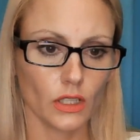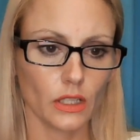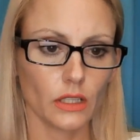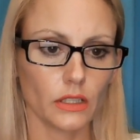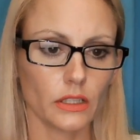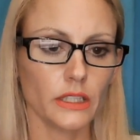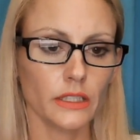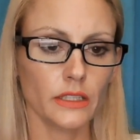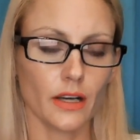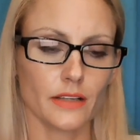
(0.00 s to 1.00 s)
The
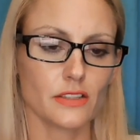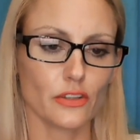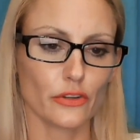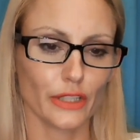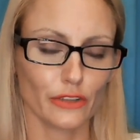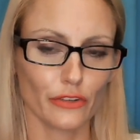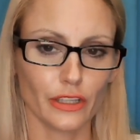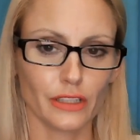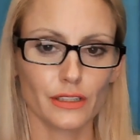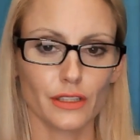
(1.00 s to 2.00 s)
not so
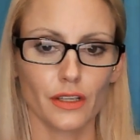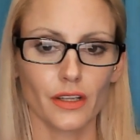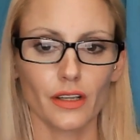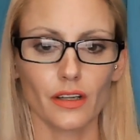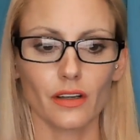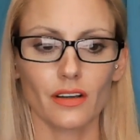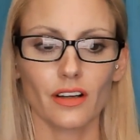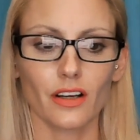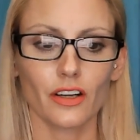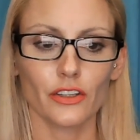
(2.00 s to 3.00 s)
ignorant
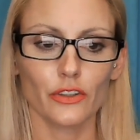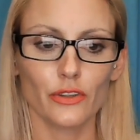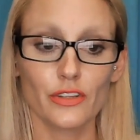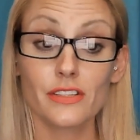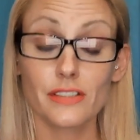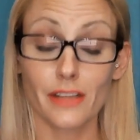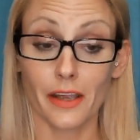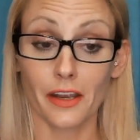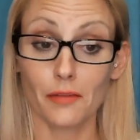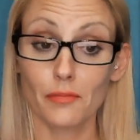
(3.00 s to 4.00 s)
are you the
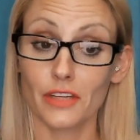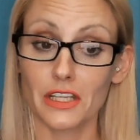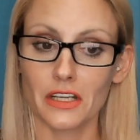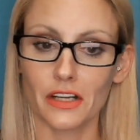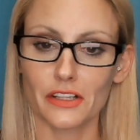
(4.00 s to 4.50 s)
same, the not so